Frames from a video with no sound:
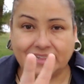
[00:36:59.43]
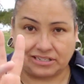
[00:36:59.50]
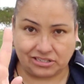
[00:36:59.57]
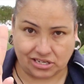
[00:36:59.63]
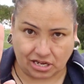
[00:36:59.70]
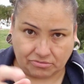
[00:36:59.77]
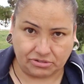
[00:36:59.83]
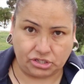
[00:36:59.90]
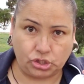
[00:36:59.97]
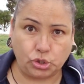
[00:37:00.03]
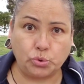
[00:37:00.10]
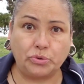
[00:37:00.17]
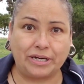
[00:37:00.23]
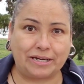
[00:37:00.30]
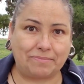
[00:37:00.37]
There's always
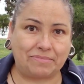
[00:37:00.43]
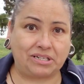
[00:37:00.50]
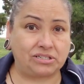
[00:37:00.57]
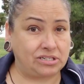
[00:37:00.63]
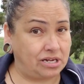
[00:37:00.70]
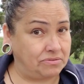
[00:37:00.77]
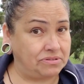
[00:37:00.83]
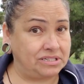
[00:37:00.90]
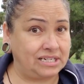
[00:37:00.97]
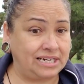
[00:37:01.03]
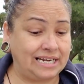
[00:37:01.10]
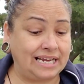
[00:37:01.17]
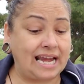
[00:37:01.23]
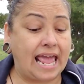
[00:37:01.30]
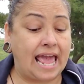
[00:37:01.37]
two of them. There's always a knit